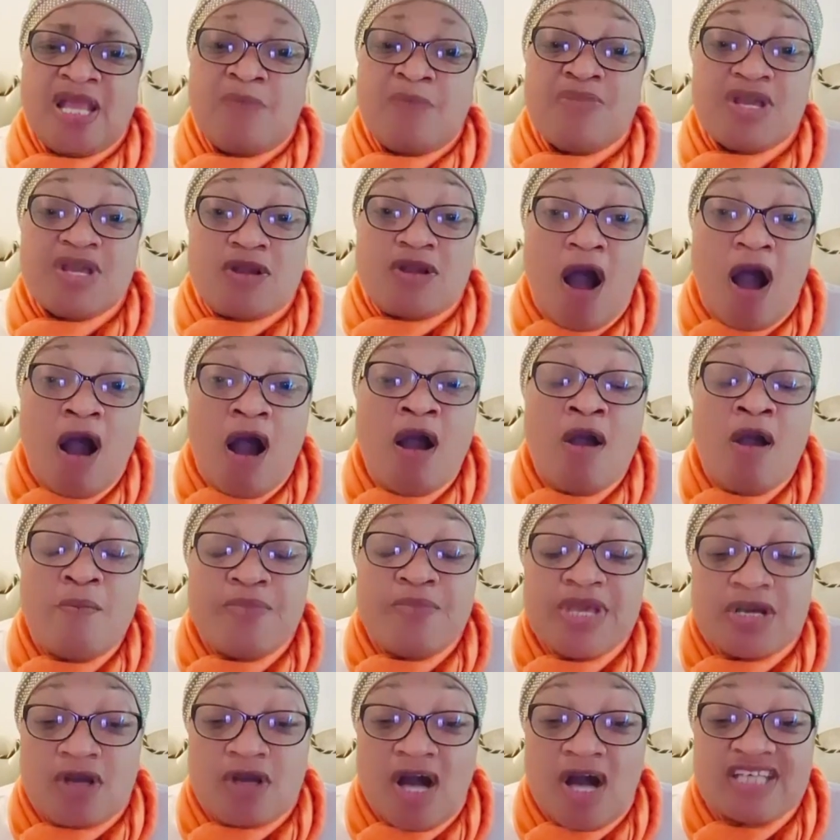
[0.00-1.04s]

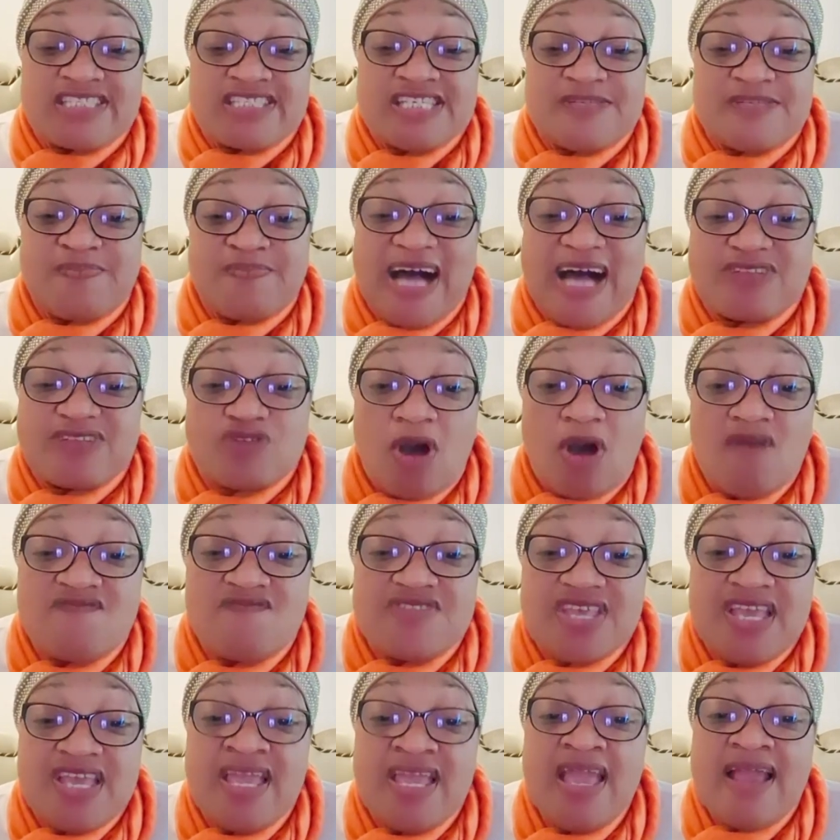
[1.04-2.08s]
because it's part of
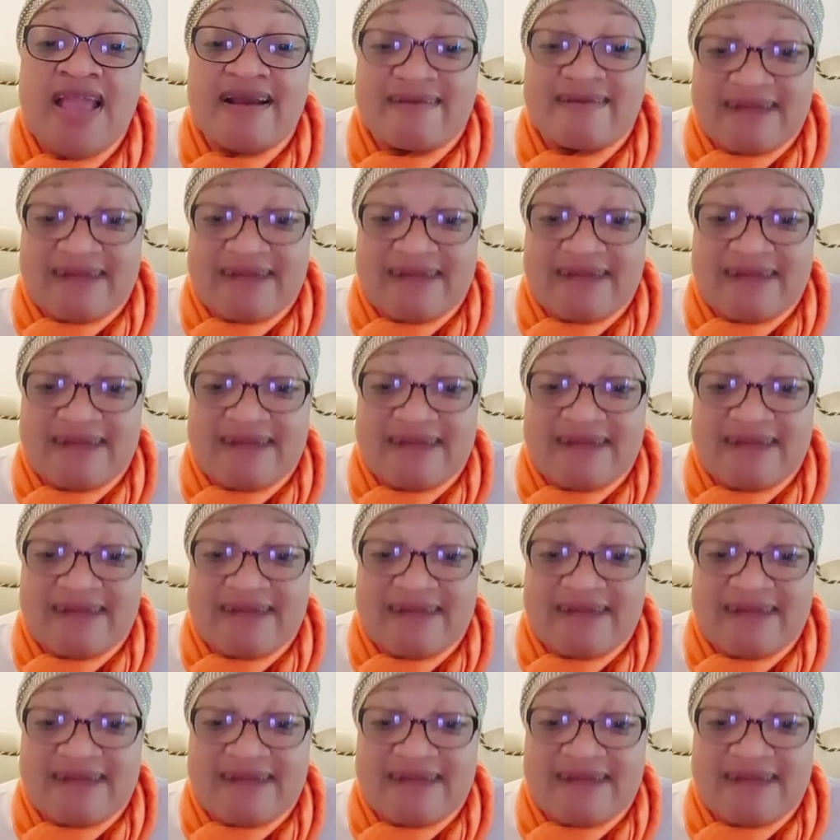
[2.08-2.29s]
the